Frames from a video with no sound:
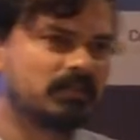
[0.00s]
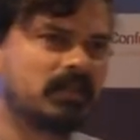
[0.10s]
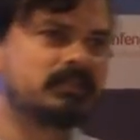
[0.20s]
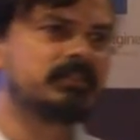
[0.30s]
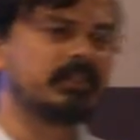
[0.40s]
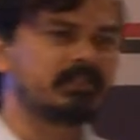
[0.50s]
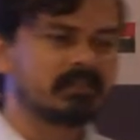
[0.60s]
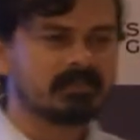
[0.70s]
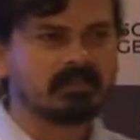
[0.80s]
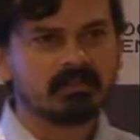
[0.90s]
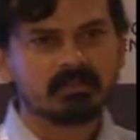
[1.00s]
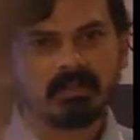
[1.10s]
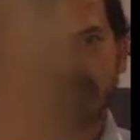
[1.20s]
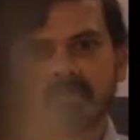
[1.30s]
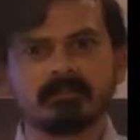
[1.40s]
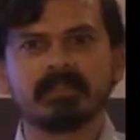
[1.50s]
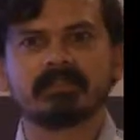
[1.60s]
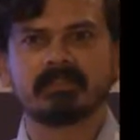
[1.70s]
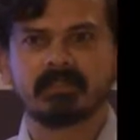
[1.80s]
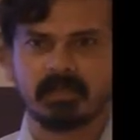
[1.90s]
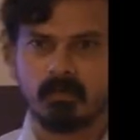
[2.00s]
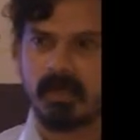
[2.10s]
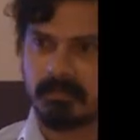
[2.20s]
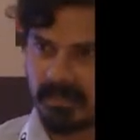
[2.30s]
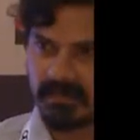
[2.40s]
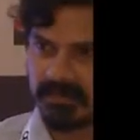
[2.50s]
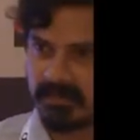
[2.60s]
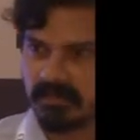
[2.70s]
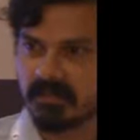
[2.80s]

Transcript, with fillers: that changes the economics and the requirements